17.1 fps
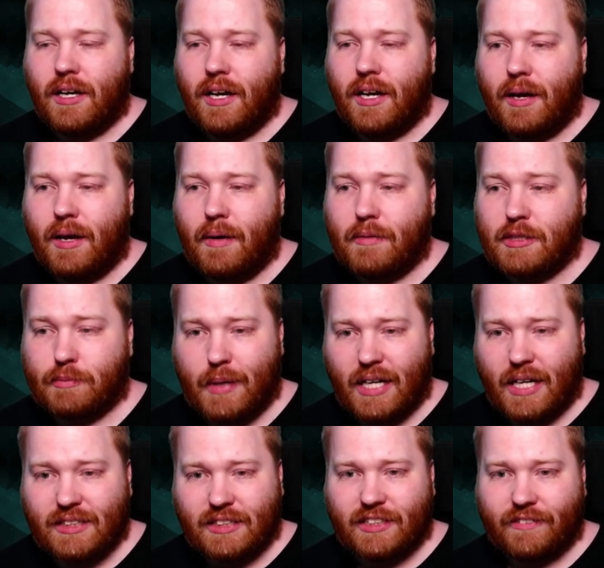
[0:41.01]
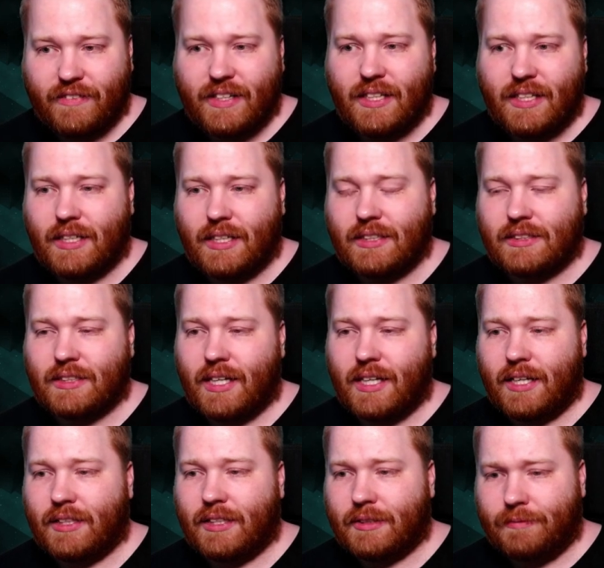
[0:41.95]
um, spare the civilians."
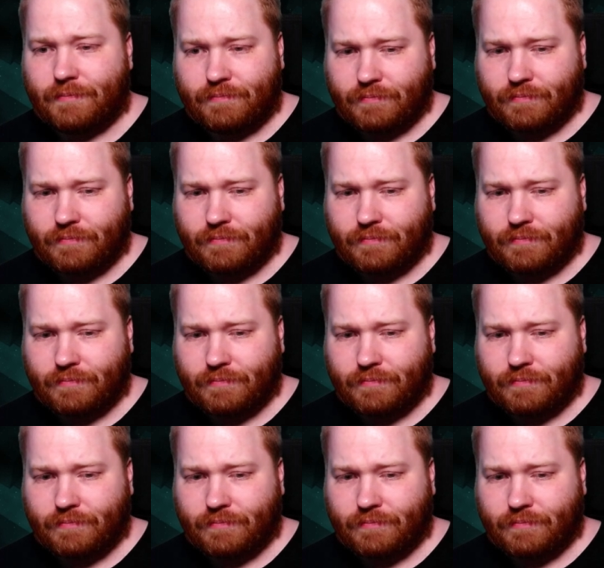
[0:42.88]
And